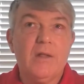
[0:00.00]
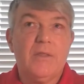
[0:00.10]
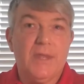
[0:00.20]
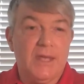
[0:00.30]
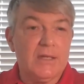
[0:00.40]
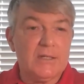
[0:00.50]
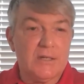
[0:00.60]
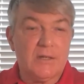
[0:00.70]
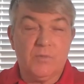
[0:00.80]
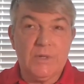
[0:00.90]
things
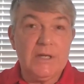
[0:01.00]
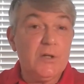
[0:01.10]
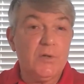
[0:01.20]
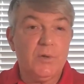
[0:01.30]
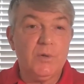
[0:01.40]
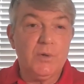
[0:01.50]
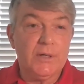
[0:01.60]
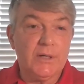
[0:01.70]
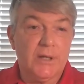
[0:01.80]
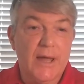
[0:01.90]
that we do
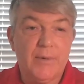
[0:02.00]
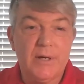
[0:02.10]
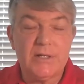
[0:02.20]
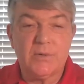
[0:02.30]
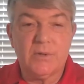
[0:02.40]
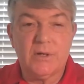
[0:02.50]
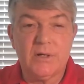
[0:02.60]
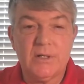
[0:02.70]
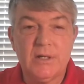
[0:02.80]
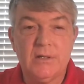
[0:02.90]
in collaboration with
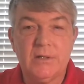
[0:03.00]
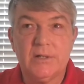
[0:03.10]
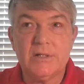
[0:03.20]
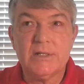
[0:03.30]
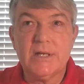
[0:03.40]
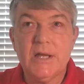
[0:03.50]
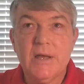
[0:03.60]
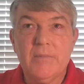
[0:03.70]
our dealers.